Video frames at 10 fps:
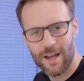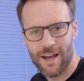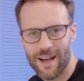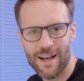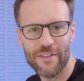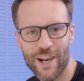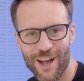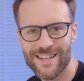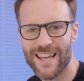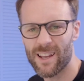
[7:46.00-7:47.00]
uh, the
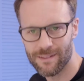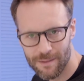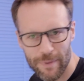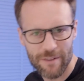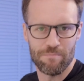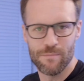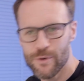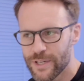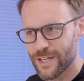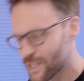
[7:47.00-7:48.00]
lighting, bit of
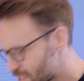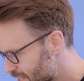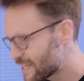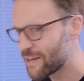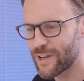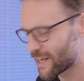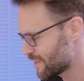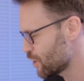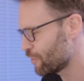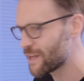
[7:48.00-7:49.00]
moodiness this evening
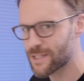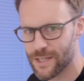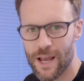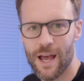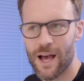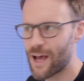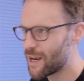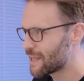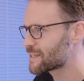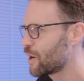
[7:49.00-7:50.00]
in the office. Uh,
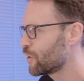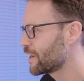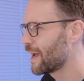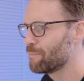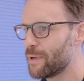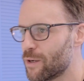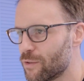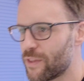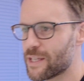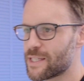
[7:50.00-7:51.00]
let's get on and
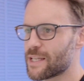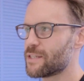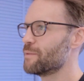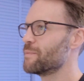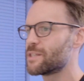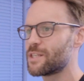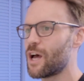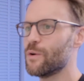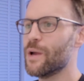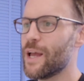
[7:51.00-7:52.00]
build this system.
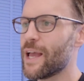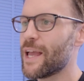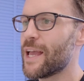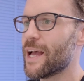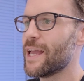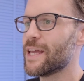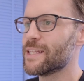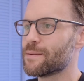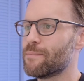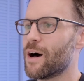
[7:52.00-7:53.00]
So here
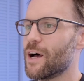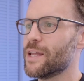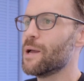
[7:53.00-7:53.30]
is my